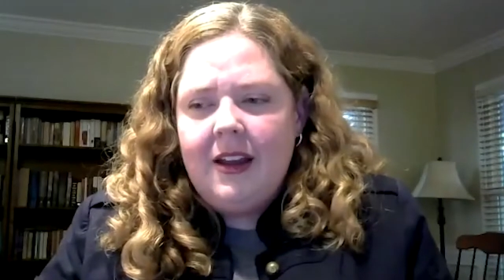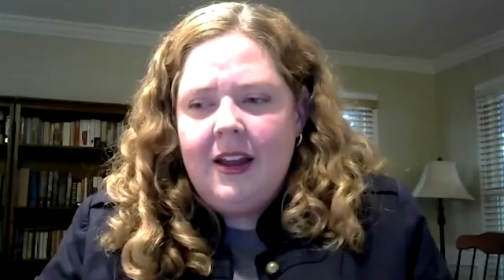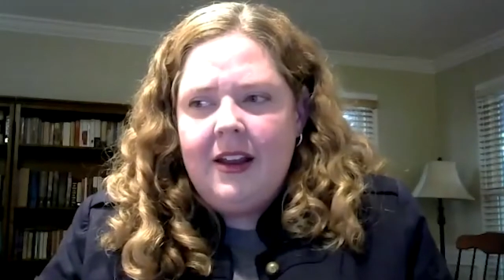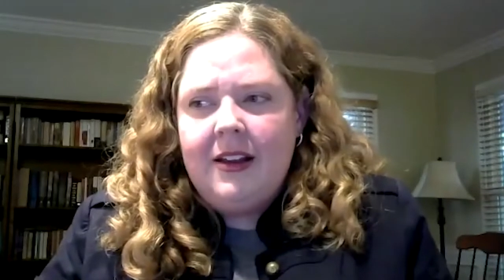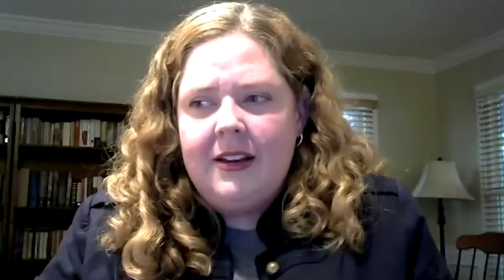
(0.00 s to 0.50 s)

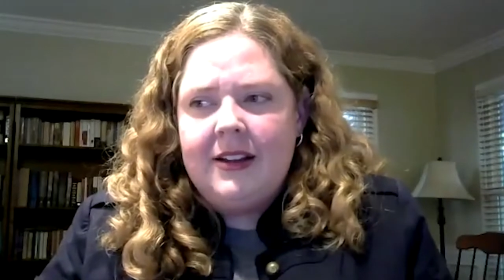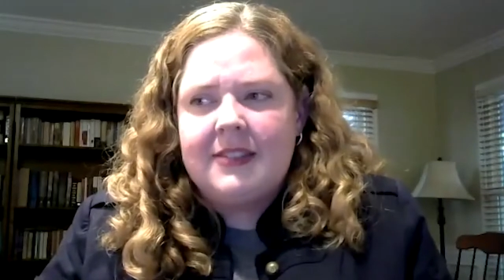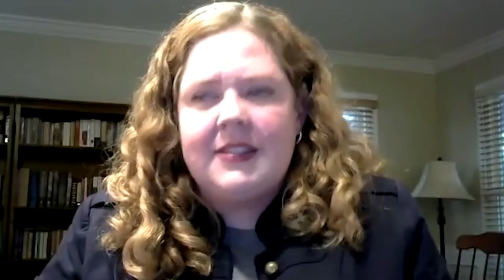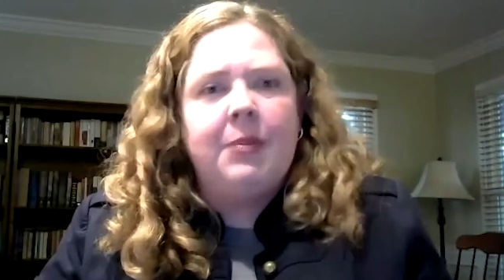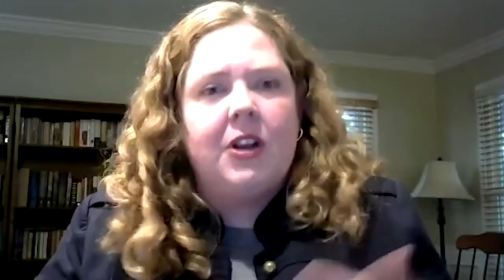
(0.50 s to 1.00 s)
and it's
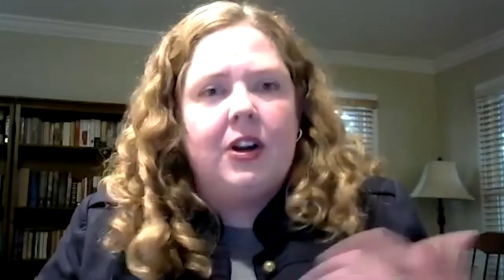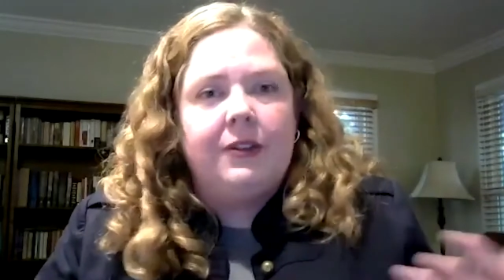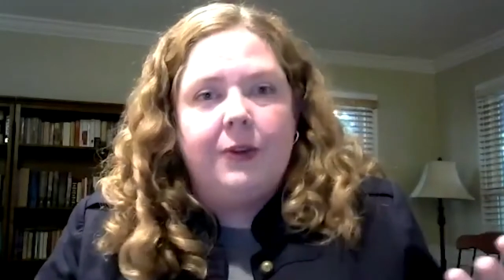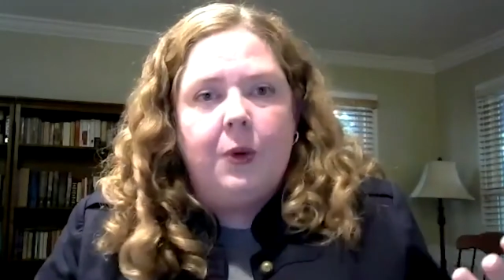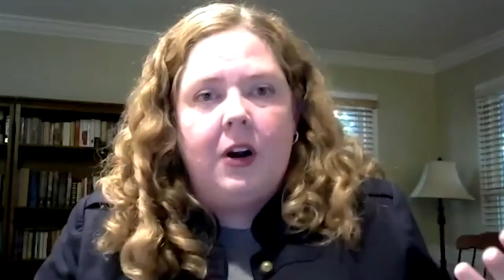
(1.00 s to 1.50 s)
similar
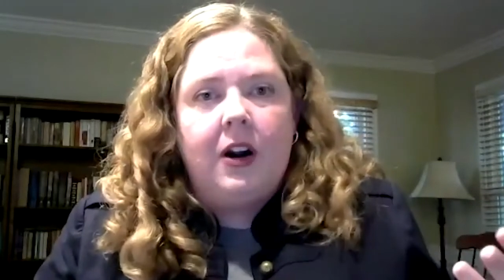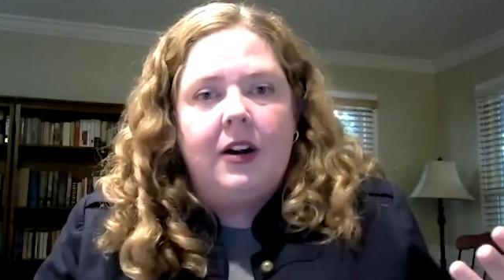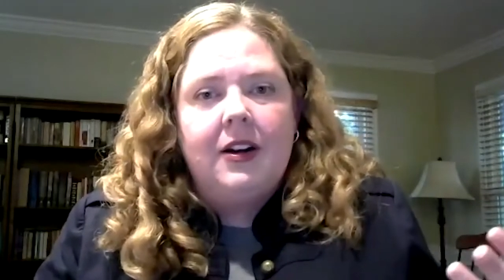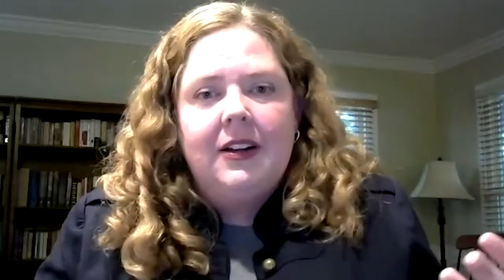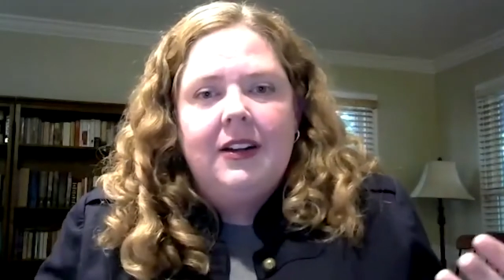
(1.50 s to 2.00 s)
for,